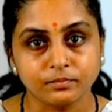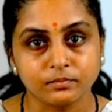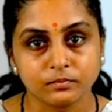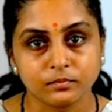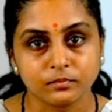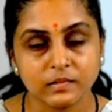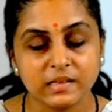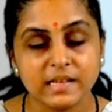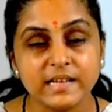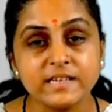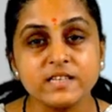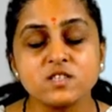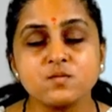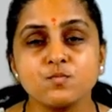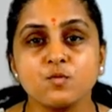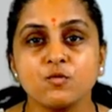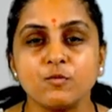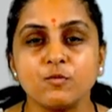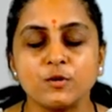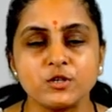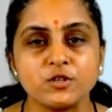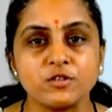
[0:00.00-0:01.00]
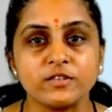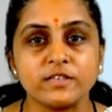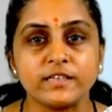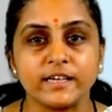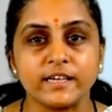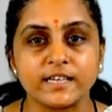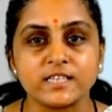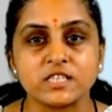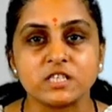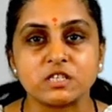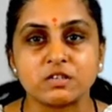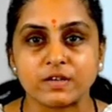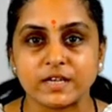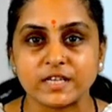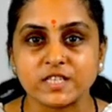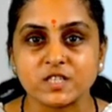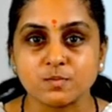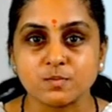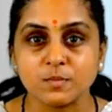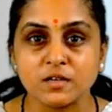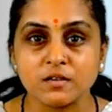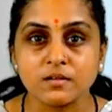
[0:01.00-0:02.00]
Let us move on to the next trace
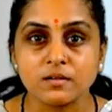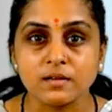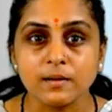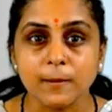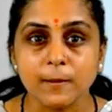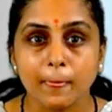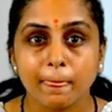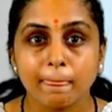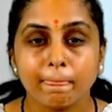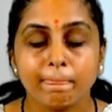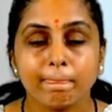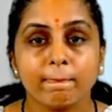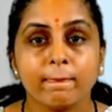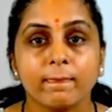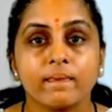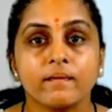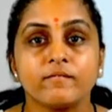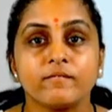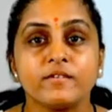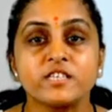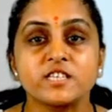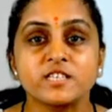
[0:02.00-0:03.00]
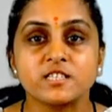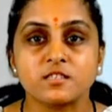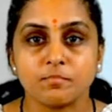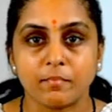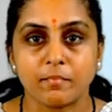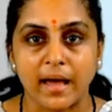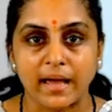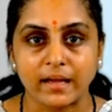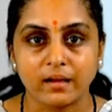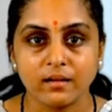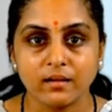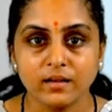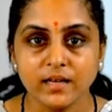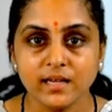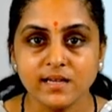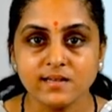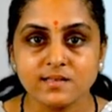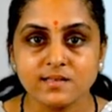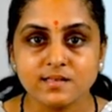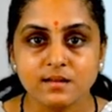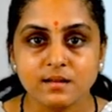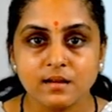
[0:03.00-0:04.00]
mineral, which is
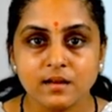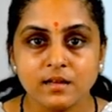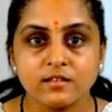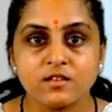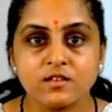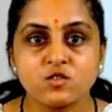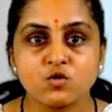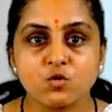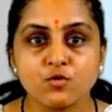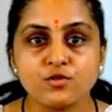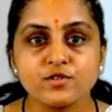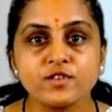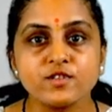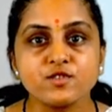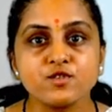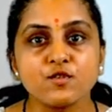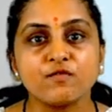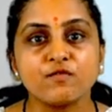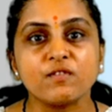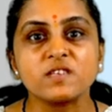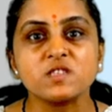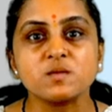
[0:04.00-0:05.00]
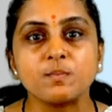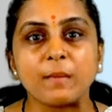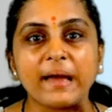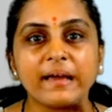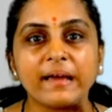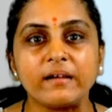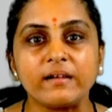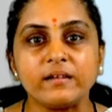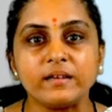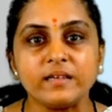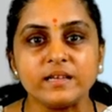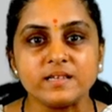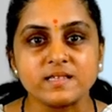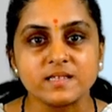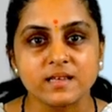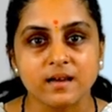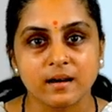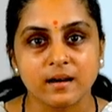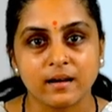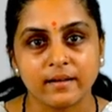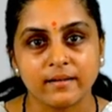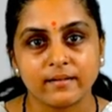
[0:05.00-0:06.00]
manganese. The sources of this manganese
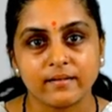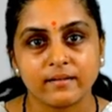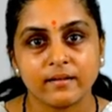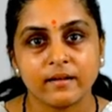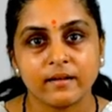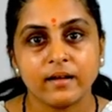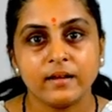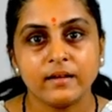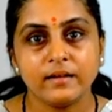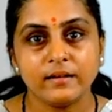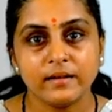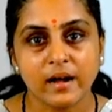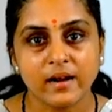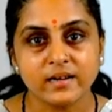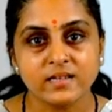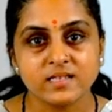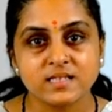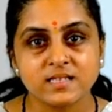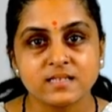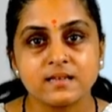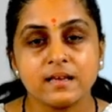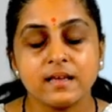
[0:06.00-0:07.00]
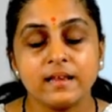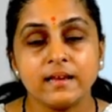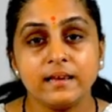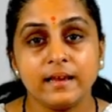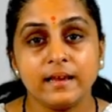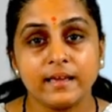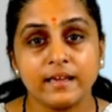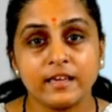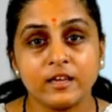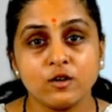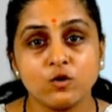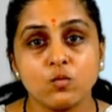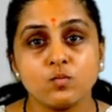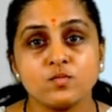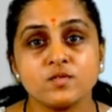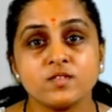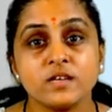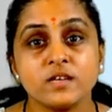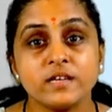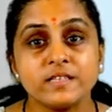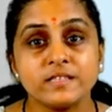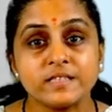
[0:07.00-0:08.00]
are nuts, legumes,
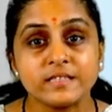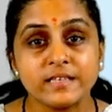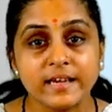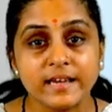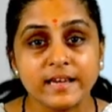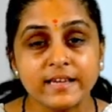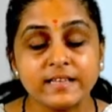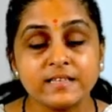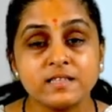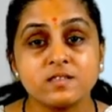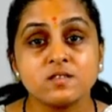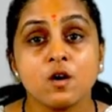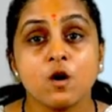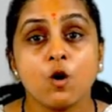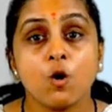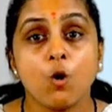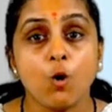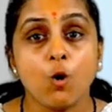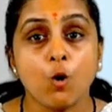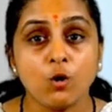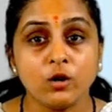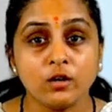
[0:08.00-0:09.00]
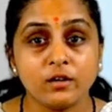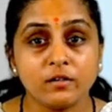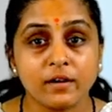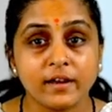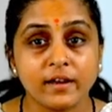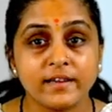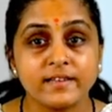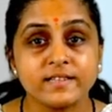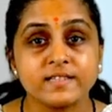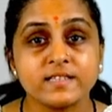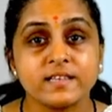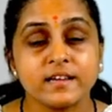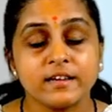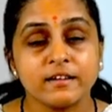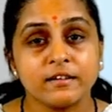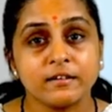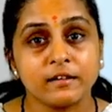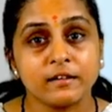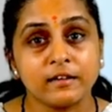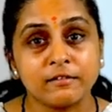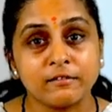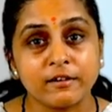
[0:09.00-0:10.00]
seeds, whole grains,
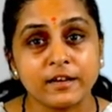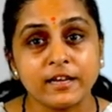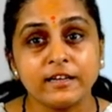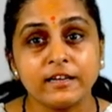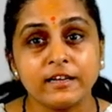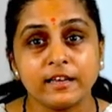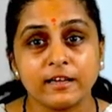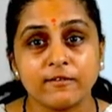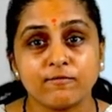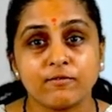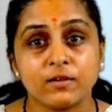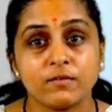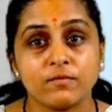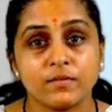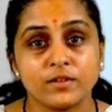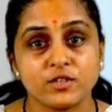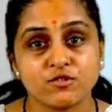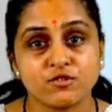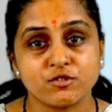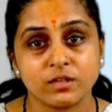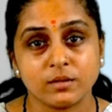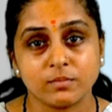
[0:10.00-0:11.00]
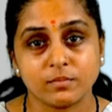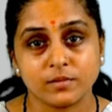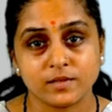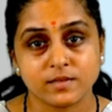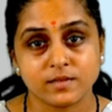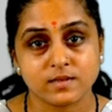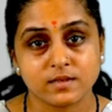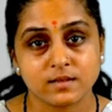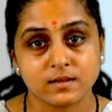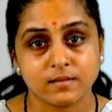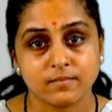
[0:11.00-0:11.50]
green leafy vegetables.